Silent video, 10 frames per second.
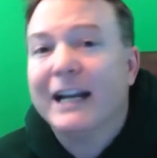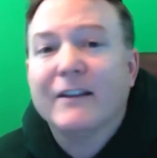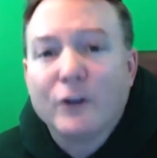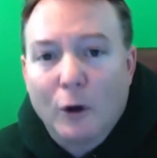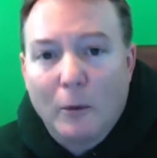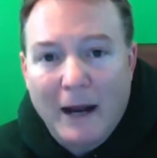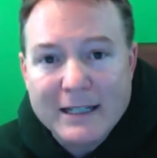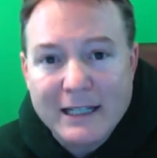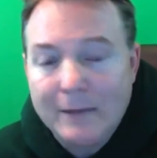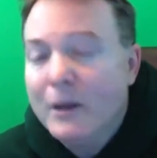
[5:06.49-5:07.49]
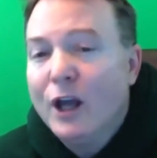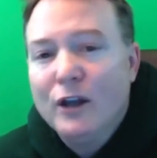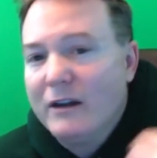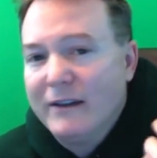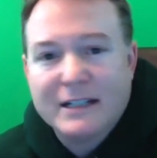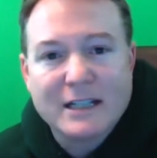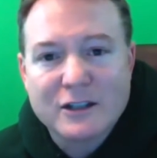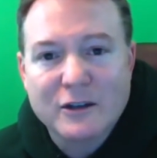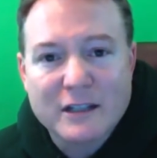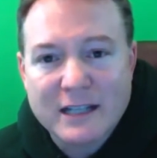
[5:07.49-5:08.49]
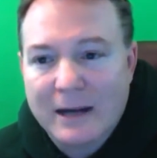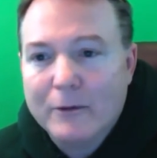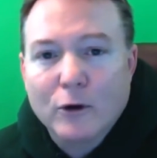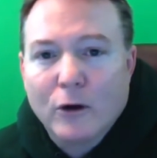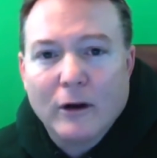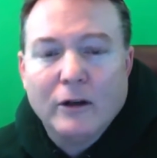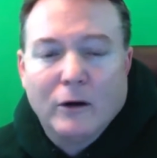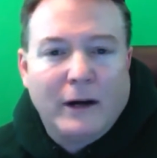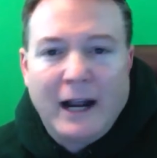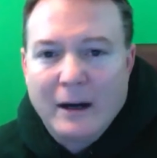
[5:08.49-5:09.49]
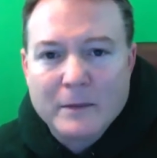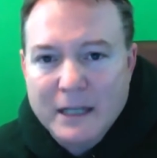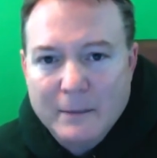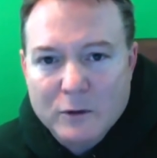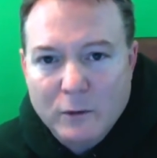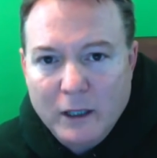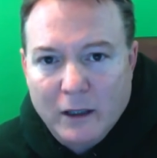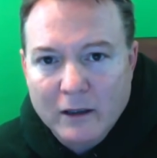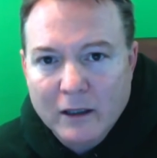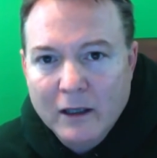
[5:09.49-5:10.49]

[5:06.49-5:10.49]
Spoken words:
And if you're on my team, you have access to the same. You're on Adam's team as well.